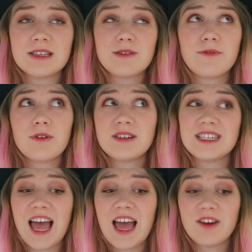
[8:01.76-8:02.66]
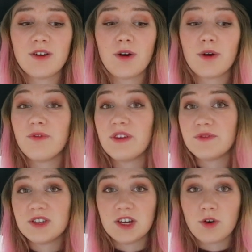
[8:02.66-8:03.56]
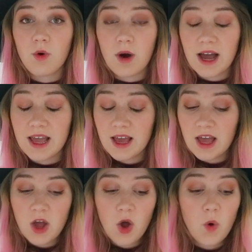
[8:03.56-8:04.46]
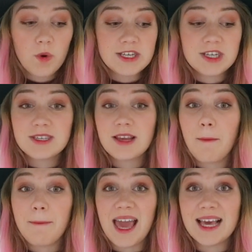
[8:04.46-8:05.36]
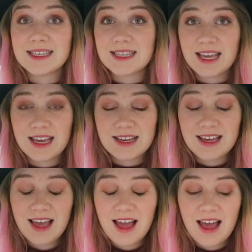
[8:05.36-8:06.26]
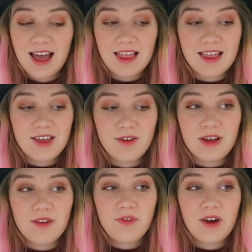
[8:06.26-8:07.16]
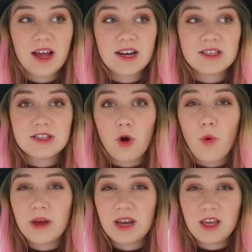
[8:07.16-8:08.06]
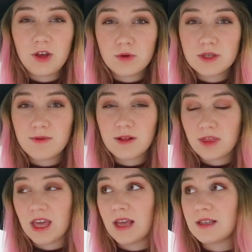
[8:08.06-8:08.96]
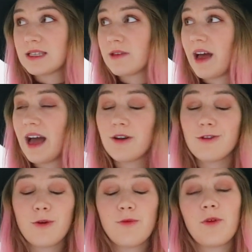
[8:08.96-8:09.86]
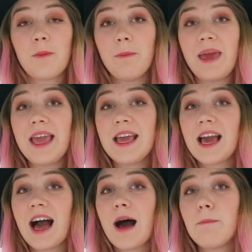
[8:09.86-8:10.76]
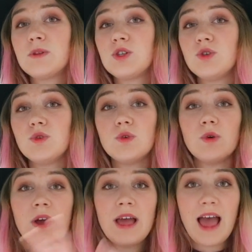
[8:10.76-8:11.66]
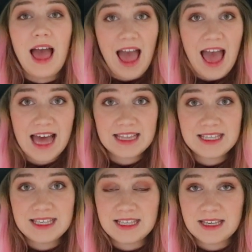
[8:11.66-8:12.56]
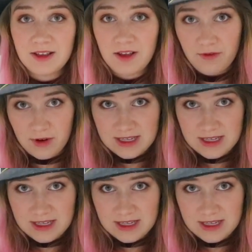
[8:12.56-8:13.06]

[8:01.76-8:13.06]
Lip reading: is for 10 or 15 kwai, which is amazing. And like you can find so many useful things, I don't know, from makeup to hats. For